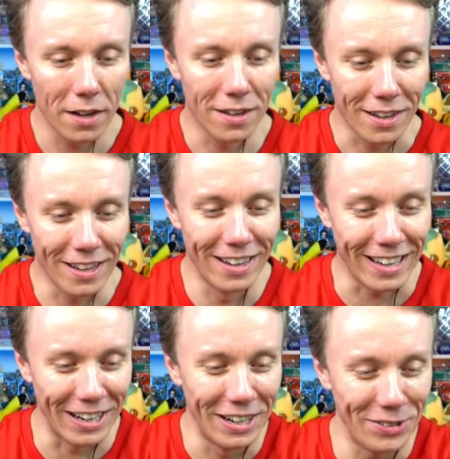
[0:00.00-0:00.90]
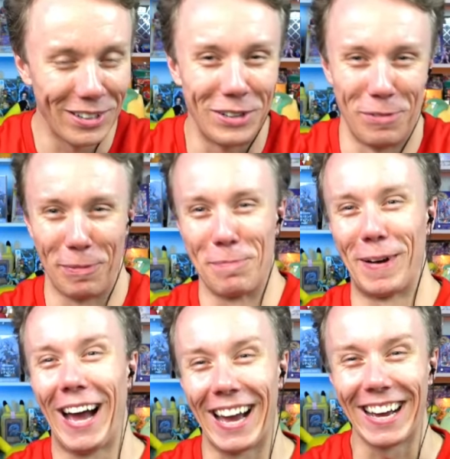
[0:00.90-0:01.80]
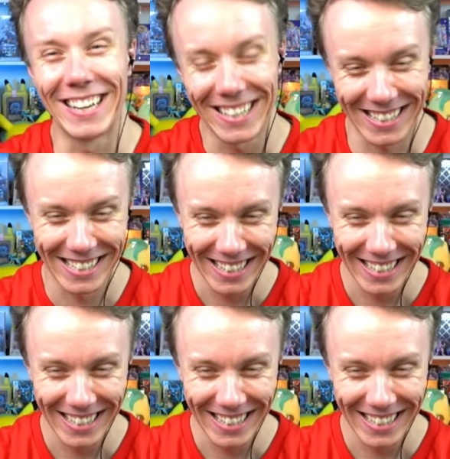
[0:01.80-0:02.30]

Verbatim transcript: I can't open packs.